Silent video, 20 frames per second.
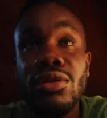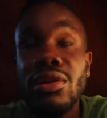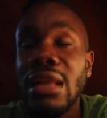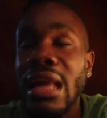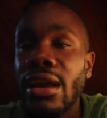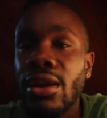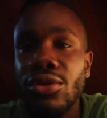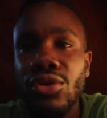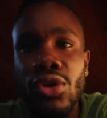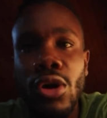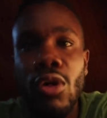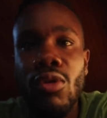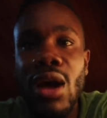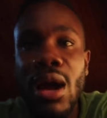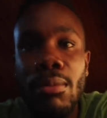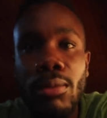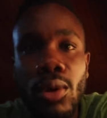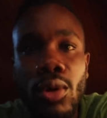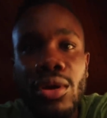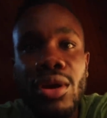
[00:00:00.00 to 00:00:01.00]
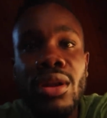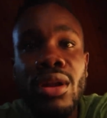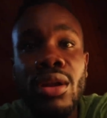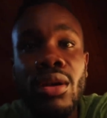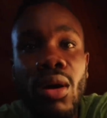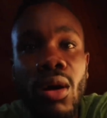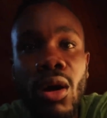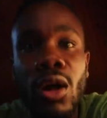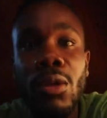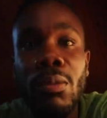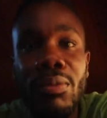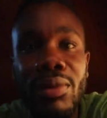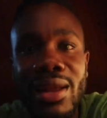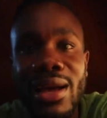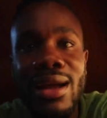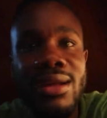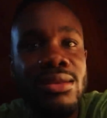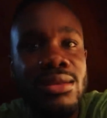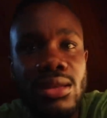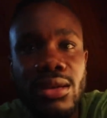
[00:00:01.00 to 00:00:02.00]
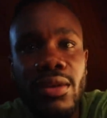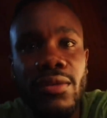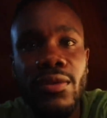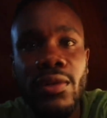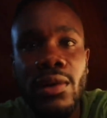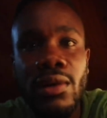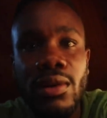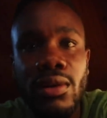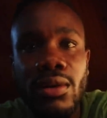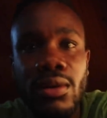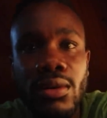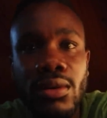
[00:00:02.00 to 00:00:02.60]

Like now I'm looking at all plants differently.